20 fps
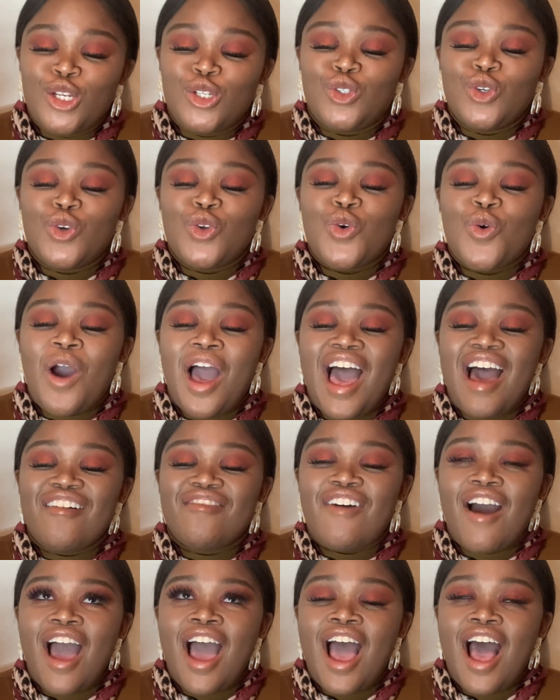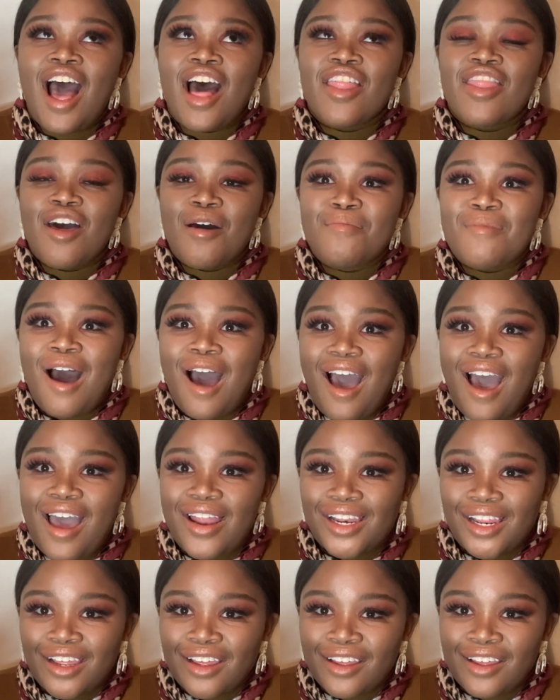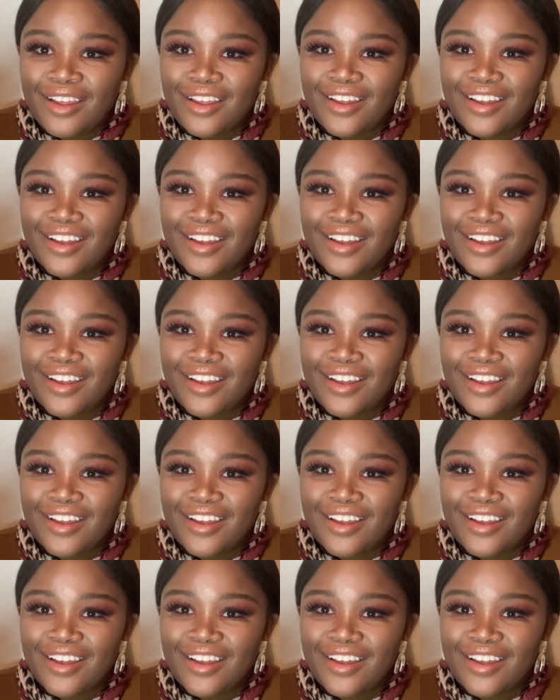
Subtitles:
Do you have the money?